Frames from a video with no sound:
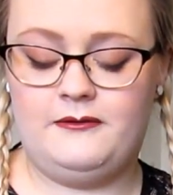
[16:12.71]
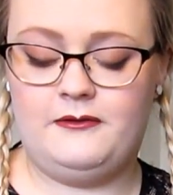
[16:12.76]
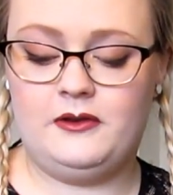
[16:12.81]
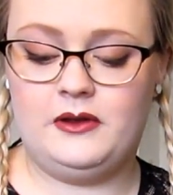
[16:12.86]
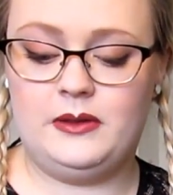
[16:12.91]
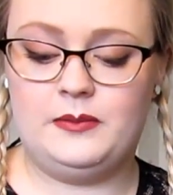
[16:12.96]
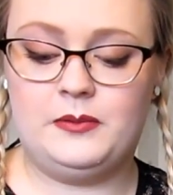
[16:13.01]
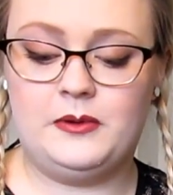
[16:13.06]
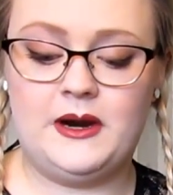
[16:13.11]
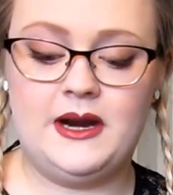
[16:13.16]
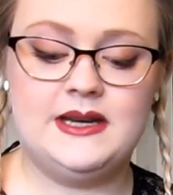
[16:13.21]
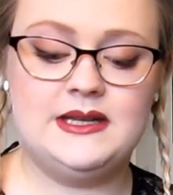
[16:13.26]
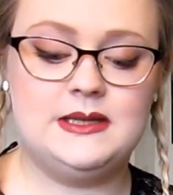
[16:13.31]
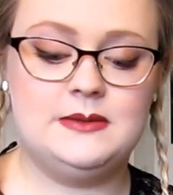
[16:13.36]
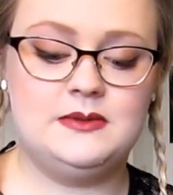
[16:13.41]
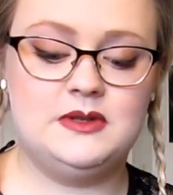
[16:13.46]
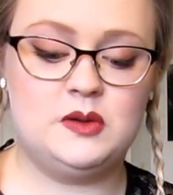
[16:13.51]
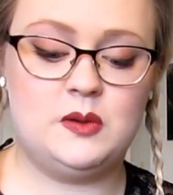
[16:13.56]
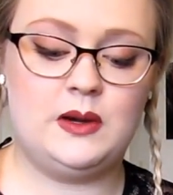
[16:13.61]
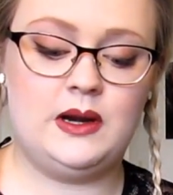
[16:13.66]
For the
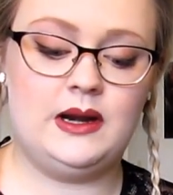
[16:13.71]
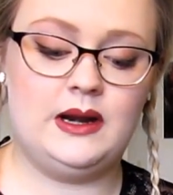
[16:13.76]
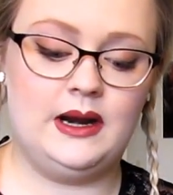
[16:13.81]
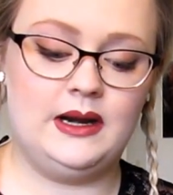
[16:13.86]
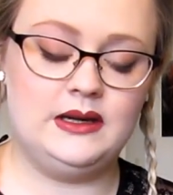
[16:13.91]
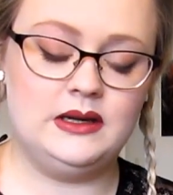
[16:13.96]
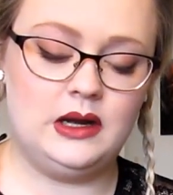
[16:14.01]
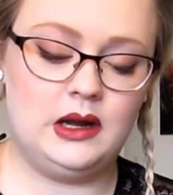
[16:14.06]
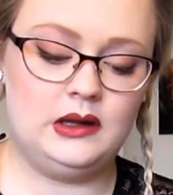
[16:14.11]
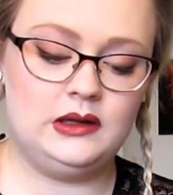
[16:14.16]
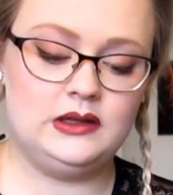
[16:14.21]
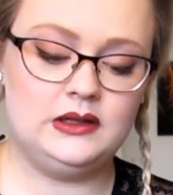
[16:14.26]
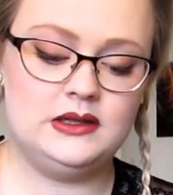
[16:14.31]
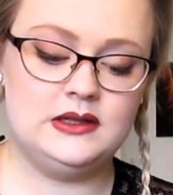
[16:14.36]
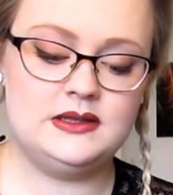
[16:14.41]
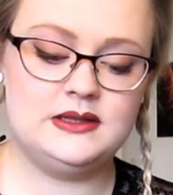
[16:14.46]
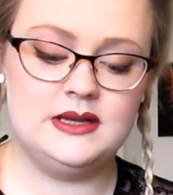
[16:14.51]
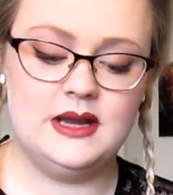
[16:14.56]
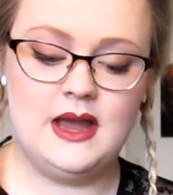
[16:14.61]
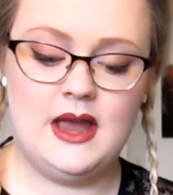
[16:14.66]
price, it was
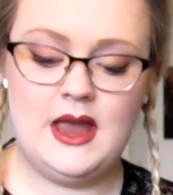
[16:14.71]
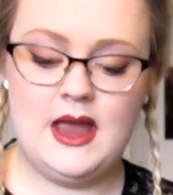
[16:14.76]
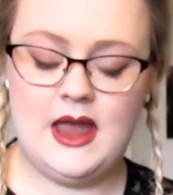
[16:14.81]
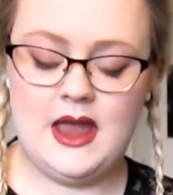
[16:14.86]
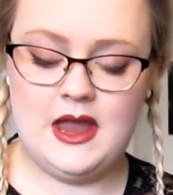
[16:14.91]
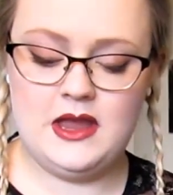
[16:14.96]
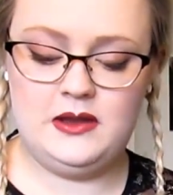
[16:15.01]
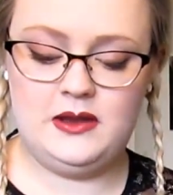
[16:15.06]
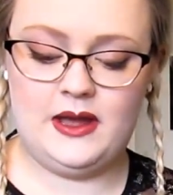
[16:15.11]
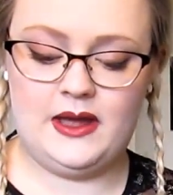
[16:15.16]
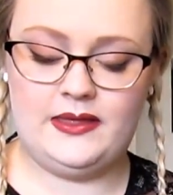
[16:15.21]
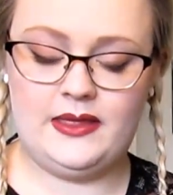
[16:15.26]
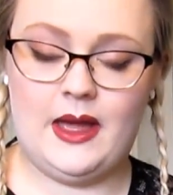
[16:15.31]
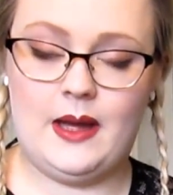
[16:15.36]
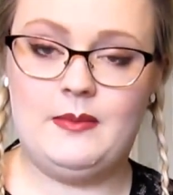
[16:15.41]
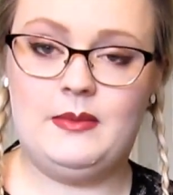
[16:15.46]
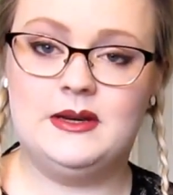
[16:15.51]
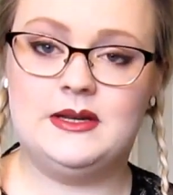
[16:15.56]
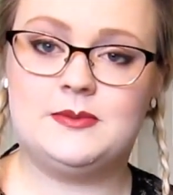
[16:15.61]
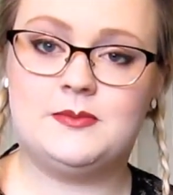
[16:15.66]
$29 and you got
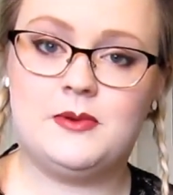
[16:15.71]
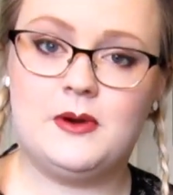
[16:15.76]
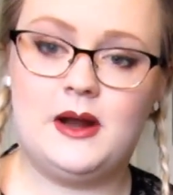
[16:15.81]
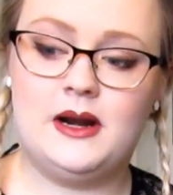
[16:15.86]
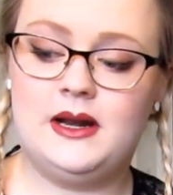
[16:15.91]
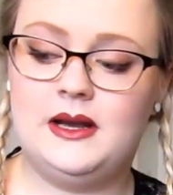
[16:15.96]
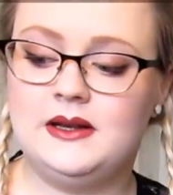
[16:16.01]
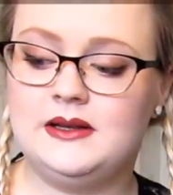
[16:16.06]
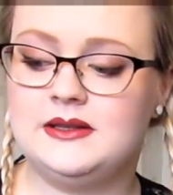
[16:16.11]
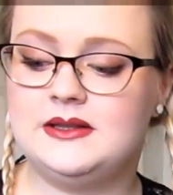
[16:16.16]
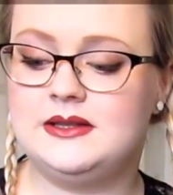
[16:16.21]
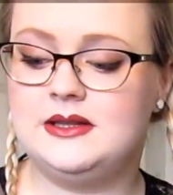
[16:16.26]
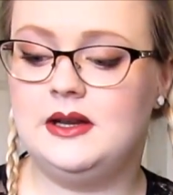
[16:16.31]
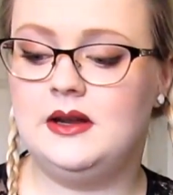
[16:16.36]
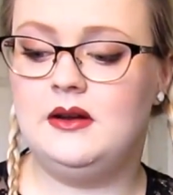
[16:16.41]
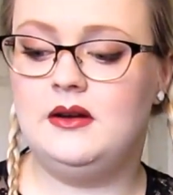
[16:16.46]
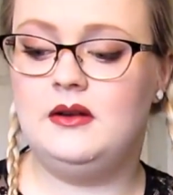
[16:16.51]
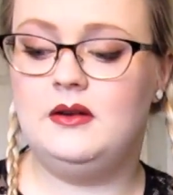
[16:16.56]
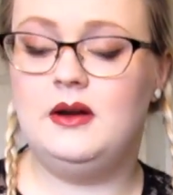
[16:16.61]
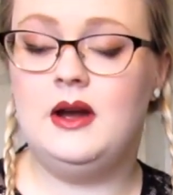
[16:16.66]
that much product,
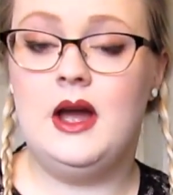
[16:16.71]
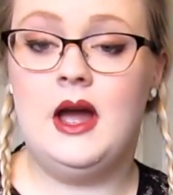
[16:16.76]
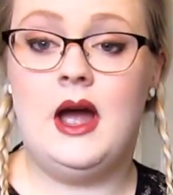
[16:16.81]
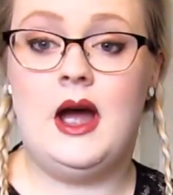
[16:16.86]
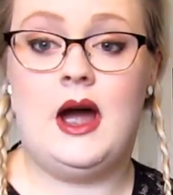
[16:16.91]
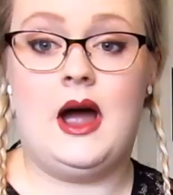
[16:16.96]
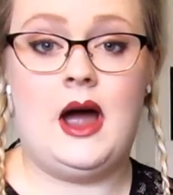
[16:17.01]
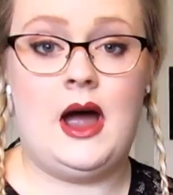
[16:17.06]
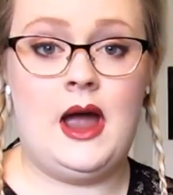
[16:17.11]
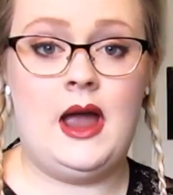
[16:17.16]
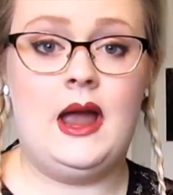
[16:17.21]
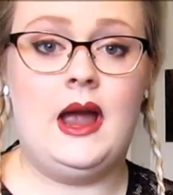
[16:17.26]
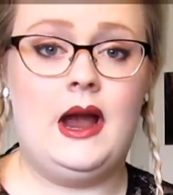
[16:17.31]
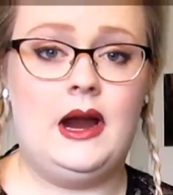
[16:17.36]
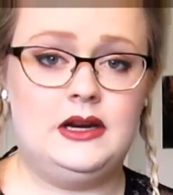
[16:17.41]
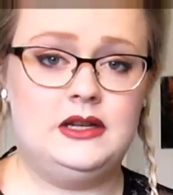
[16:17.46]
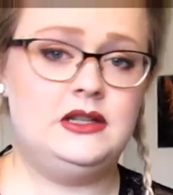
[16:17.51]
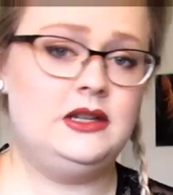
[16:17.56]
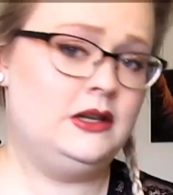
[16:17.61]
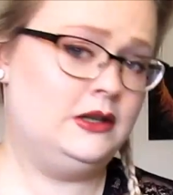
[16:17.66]
so I
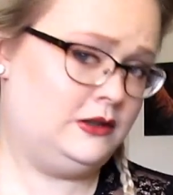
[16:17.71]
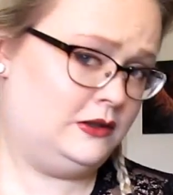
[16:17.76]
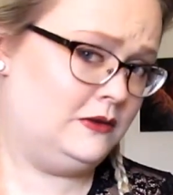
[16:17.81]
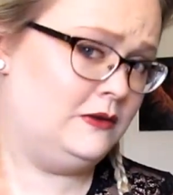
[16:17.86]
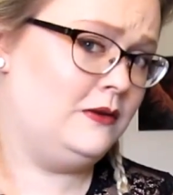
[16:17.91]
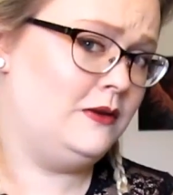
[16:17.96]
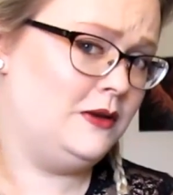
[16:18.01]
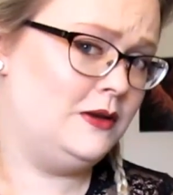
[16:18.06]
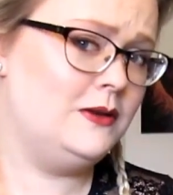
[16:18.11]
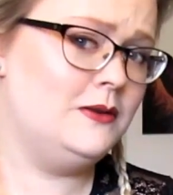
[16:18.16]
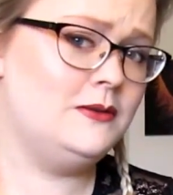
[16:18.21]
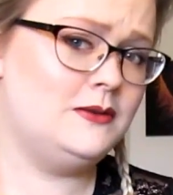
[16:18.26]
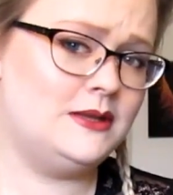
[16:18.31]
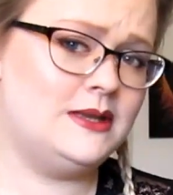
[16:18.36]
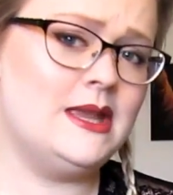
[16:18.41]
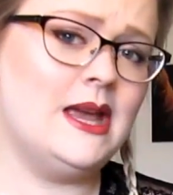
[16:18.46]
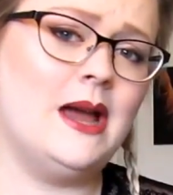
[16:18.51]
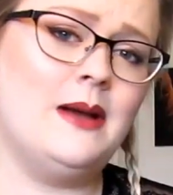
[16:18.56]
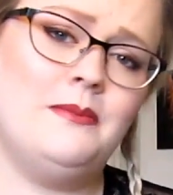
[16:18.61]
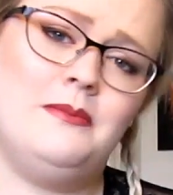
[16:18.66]
actually do use
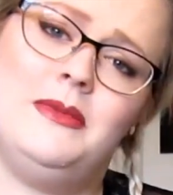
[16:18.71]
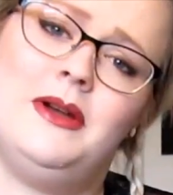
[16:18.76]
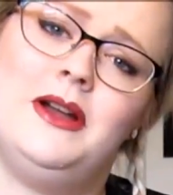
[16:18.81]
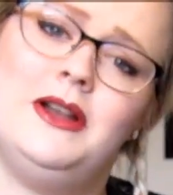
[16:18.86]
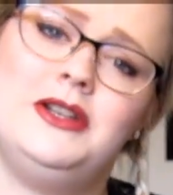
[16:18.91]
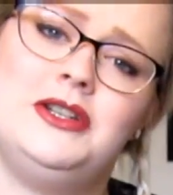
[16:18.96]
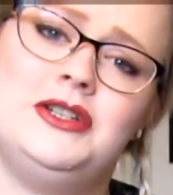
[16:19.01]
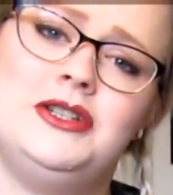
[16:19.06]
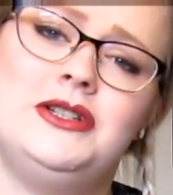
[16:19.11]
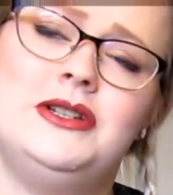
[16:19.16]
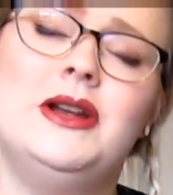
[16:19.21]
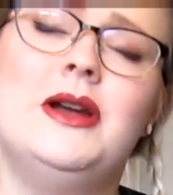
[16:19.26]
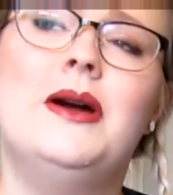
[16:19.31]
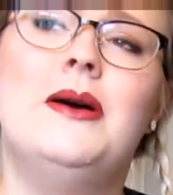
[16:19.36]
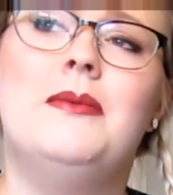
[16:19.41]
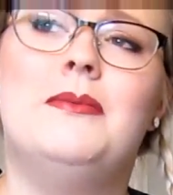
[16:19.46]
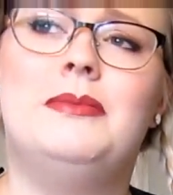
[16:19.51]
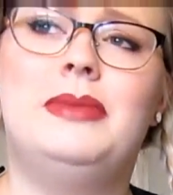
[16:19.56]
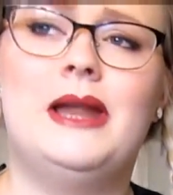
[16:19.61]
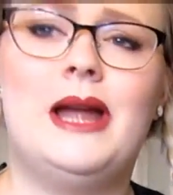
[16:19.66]
that much
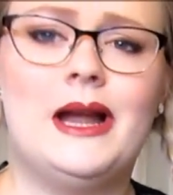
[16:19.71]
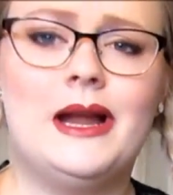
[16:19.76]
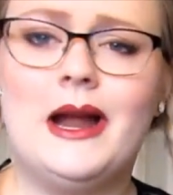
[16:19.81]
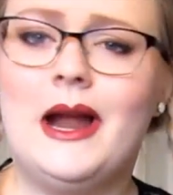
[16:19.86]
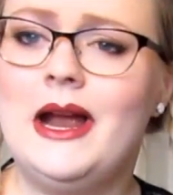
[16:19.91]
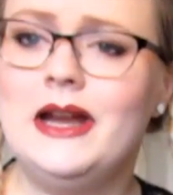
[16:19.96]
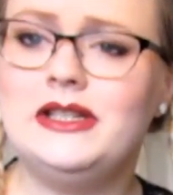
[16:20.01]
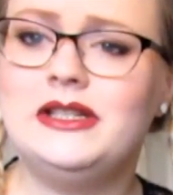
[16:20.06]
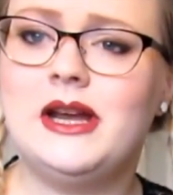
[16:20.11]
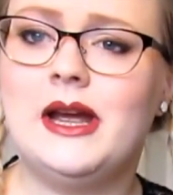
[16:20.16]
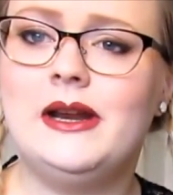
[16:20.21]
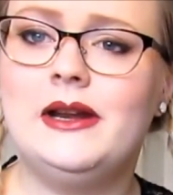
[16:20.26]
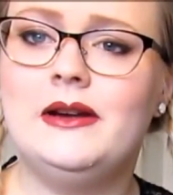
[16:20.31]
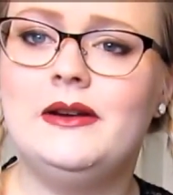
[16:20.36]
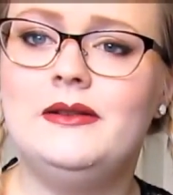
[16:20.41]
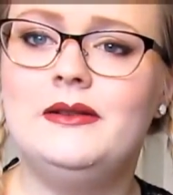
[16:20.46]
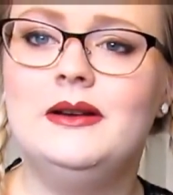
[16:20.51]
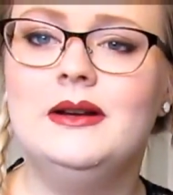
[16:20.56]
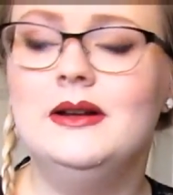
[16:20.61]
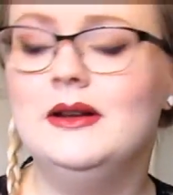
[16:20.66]
black
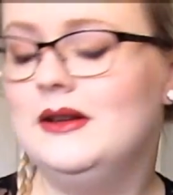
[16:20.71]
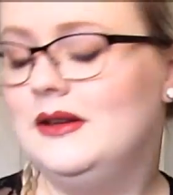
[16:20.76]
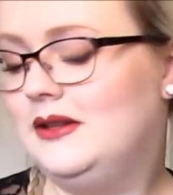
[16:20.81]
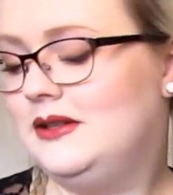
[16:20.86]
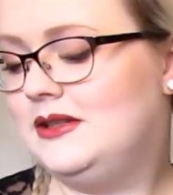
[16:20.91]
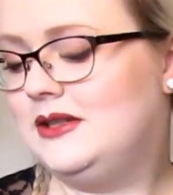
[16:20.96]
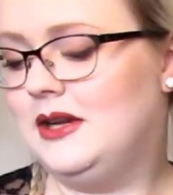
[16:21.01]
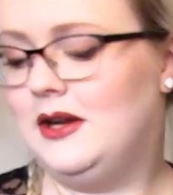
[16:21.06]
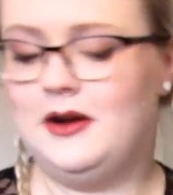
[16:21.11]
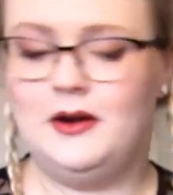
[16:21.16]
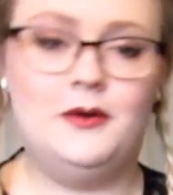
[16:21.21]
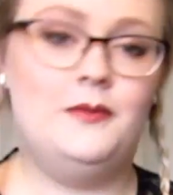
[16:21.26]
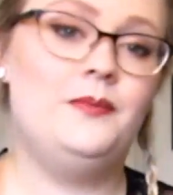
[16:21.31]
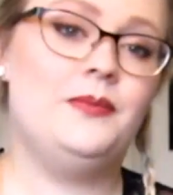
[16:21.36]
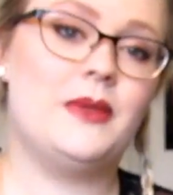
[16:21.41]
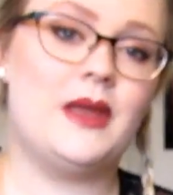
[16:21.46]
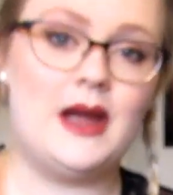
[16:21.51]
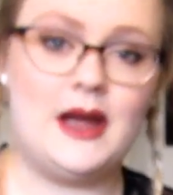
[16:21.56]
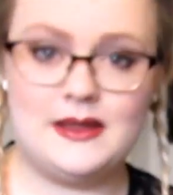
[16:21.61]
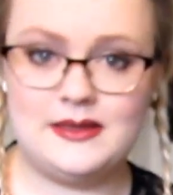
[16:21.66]
eyeshadow,
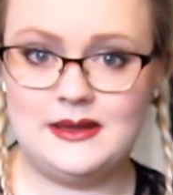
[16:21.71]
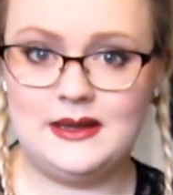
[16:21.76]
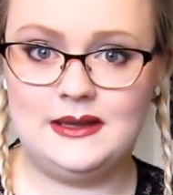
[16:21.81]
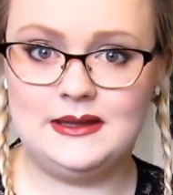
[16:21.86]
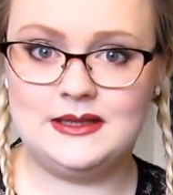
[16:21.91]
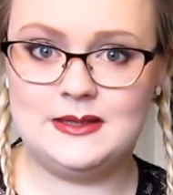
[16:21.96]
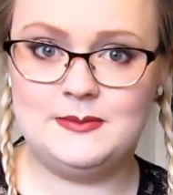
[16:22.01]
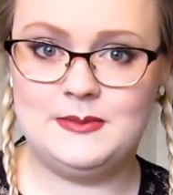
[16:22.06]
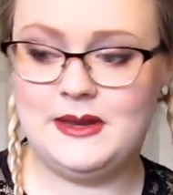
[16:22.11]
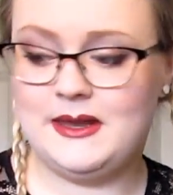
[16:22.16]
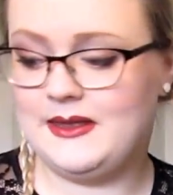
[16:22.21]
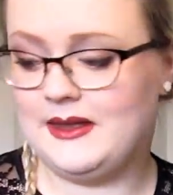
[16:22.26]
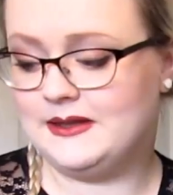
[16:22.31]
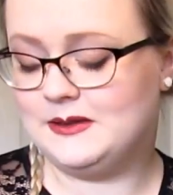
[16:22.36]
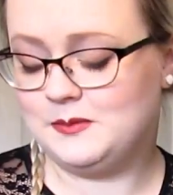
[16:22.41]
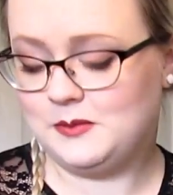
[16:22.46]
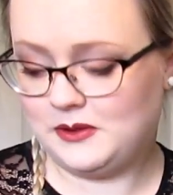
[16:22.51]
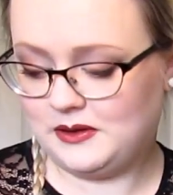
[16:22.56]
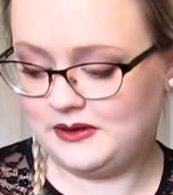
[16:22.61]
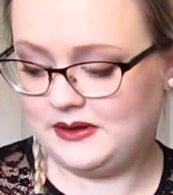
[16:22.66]
so I think to me
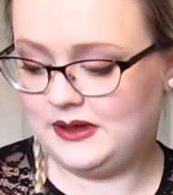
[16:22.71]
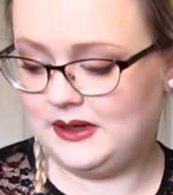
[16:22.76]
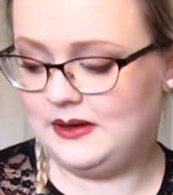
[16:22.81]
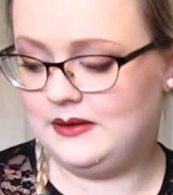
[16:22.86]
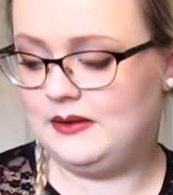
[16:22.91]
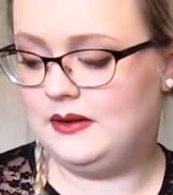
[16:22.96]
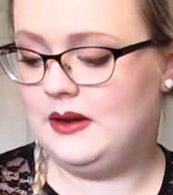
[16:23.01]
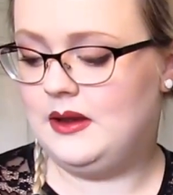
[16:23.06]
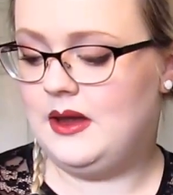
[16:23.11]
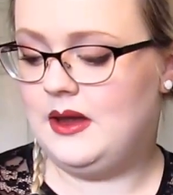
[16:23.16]
that's worth it.